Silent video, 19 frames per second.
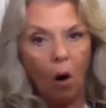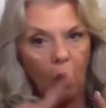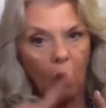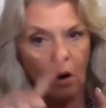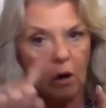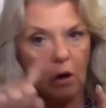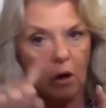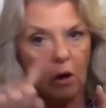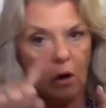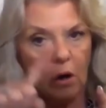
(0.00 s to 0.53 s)

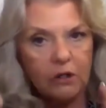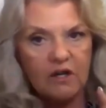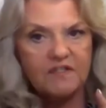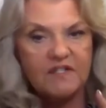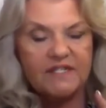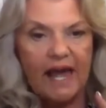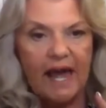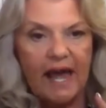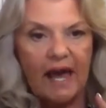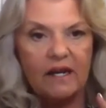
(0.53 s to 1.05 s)
Or you
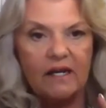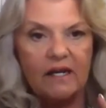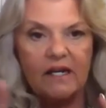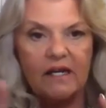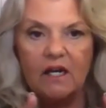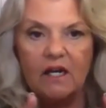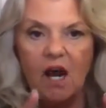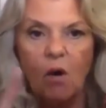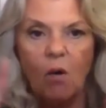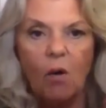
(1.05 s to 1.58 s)
have said,
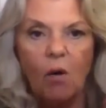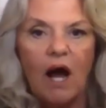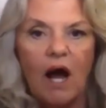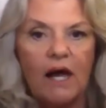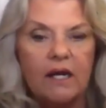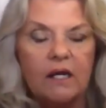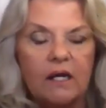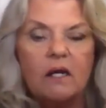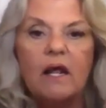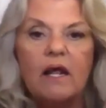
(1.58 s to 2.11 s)
you know
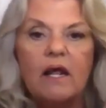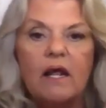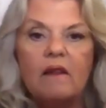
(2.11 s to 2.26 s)
what?